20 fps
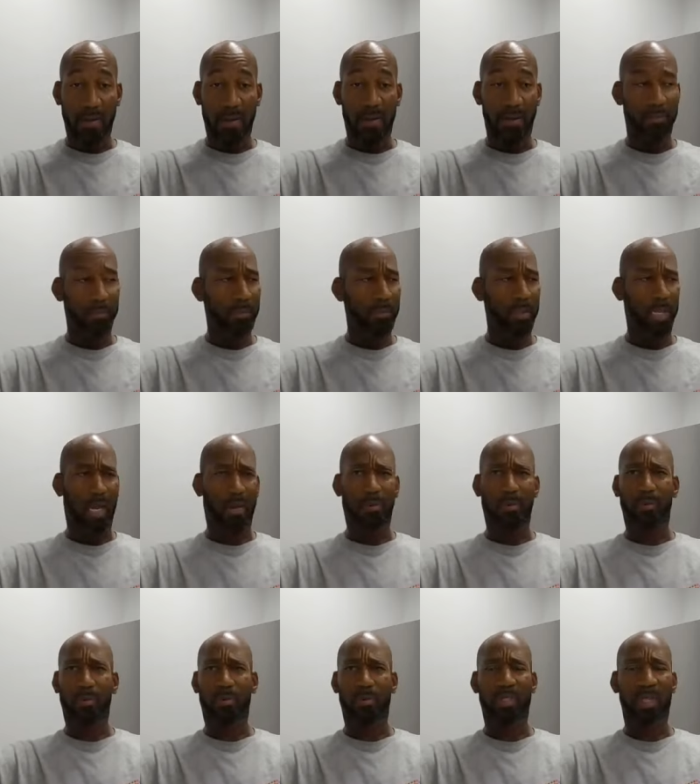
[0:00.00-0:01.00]
And a lot of
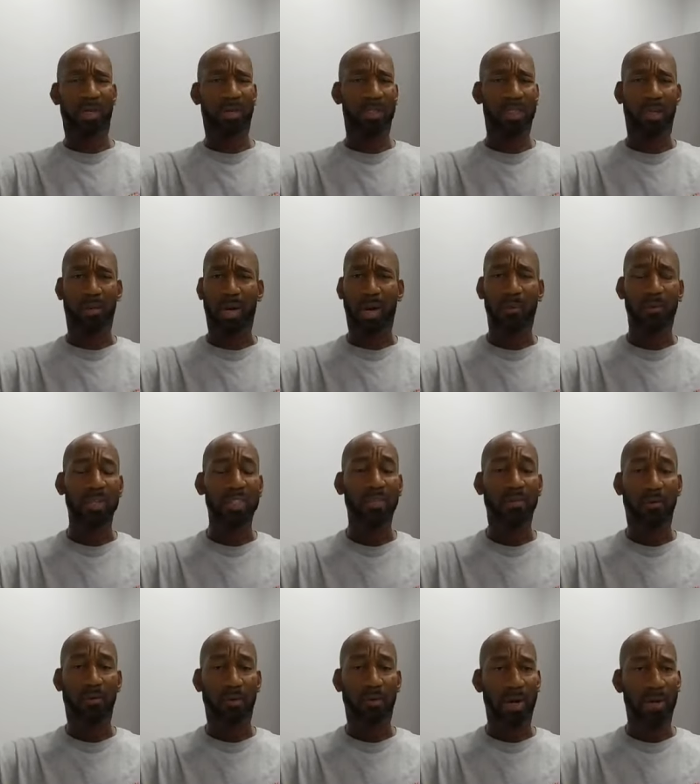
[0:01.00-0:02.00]
people are going to stand there and say, well, I
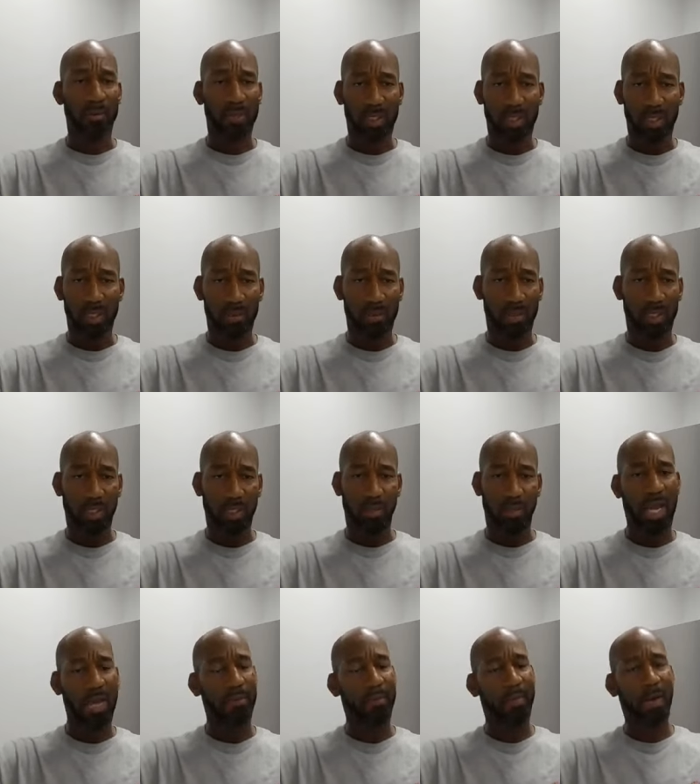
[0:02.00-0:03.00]
wasn't even around when Jesus was killed.
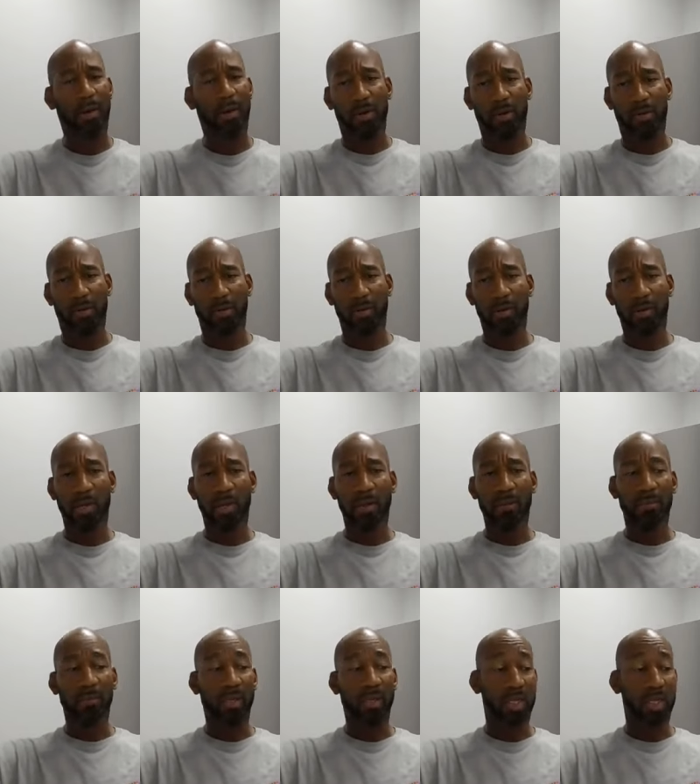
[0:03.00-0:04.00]
How am I a murderer?
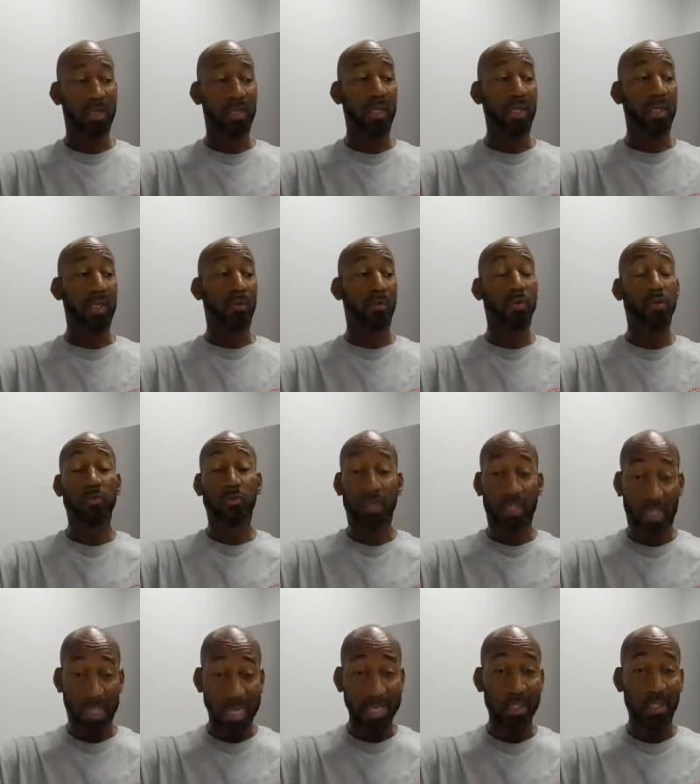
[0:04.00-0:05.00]
Because when you
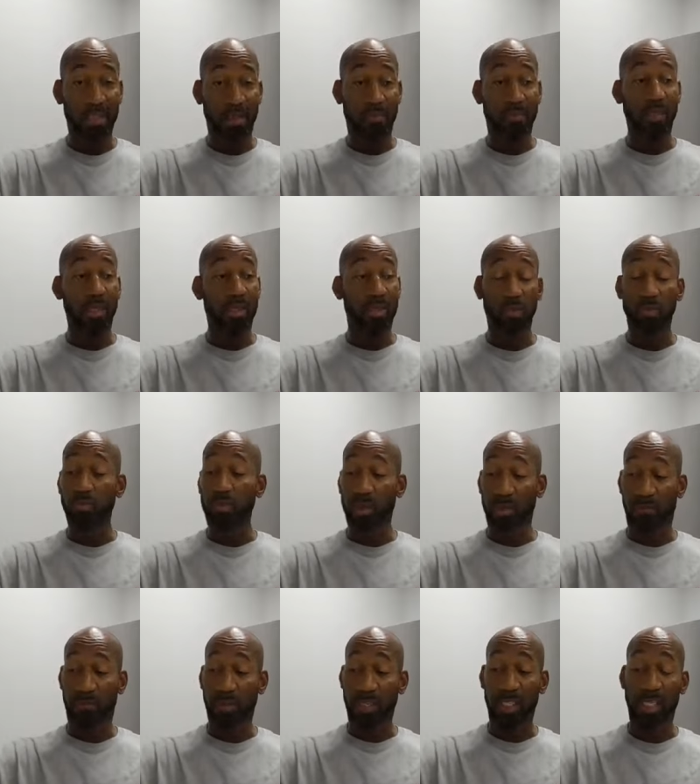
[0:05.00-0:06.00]
rejected him, you
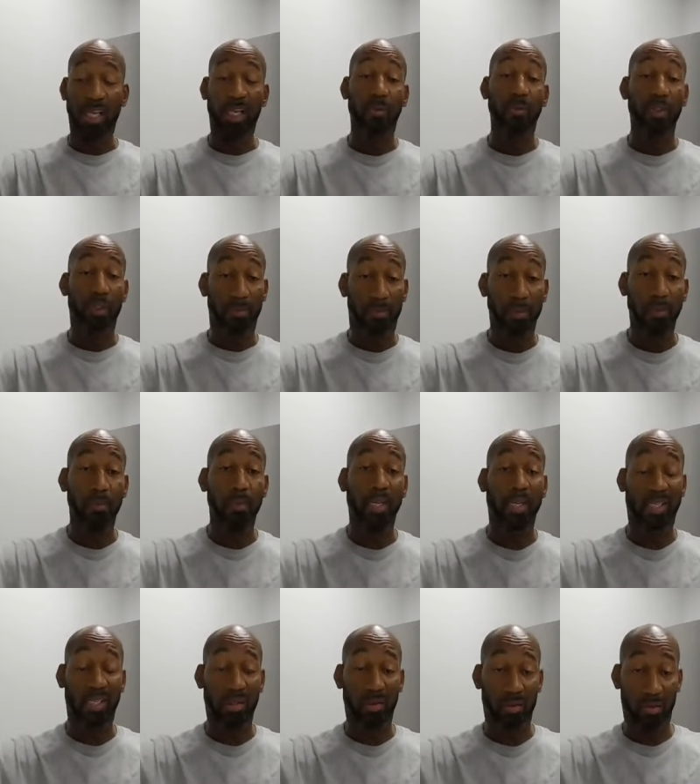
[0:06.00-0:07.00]
affiliated with the people
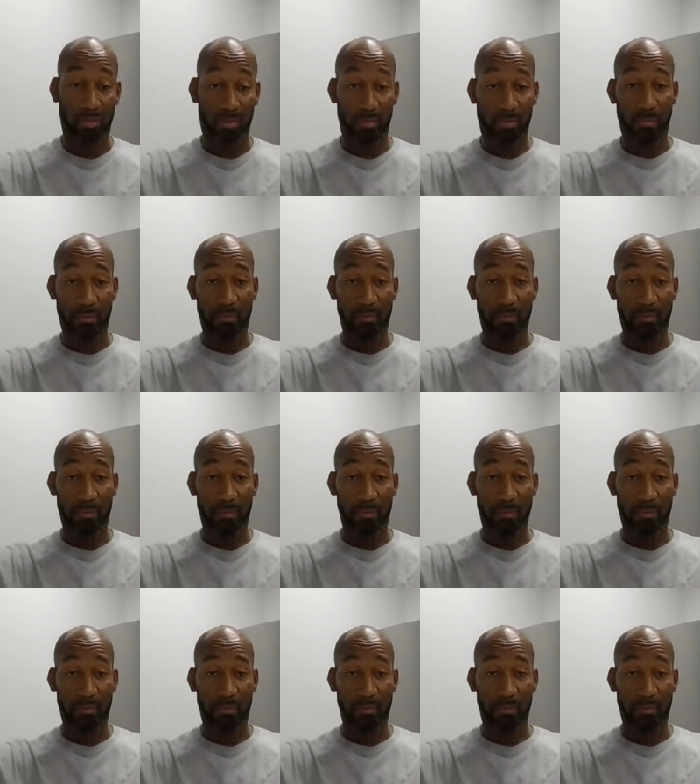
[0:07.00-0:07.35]
that killed him.